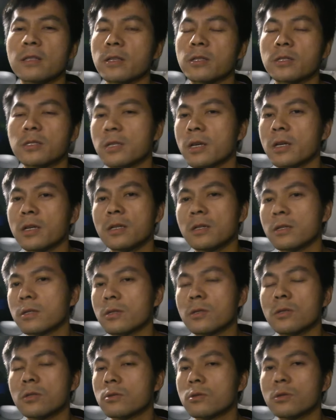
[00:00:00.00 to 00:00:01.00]
let's
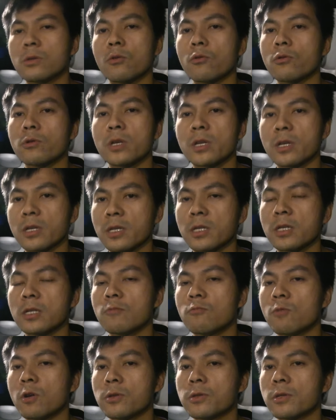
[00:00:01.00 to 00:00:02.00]
say, 30
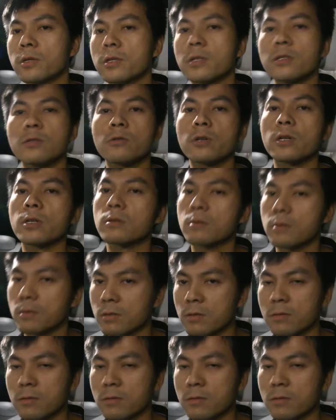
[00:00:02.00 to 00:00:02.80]
kilowatt, and then you get